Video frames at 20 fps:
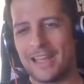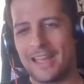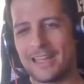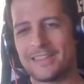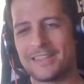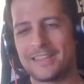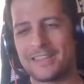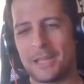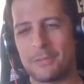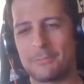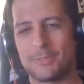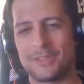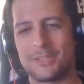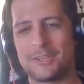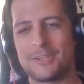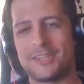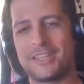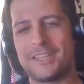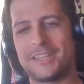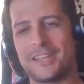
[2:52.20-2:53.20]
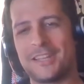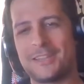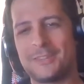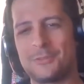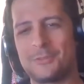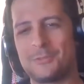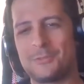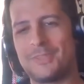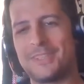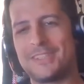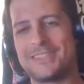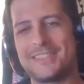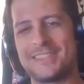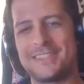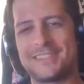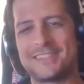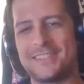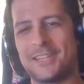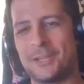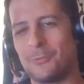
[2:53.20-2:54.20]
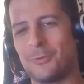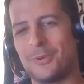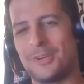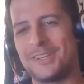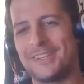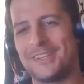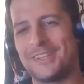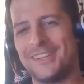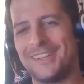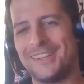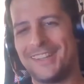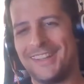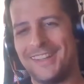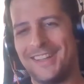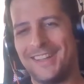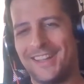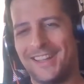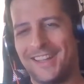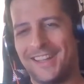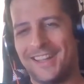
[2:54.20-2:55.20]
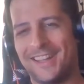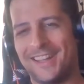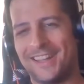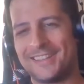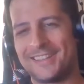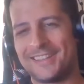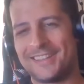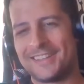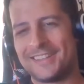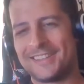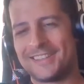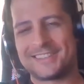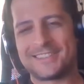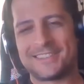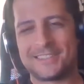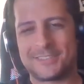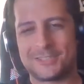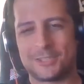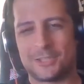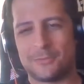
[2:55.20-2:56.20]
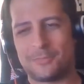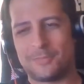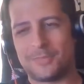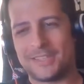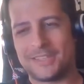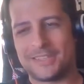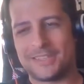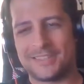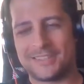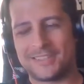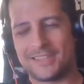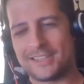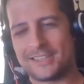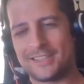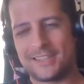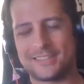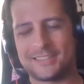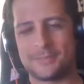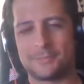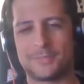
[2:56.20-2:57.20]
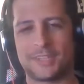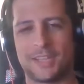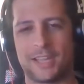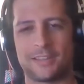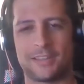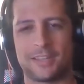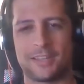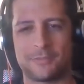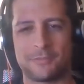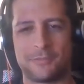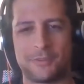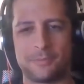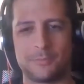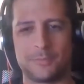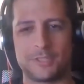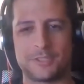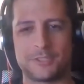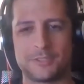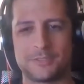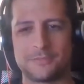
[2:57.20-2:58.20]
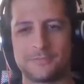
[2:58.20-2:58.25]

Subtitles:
I think I'm learning at Turbine since day one, and it doesn't stop, and that's something I like very much.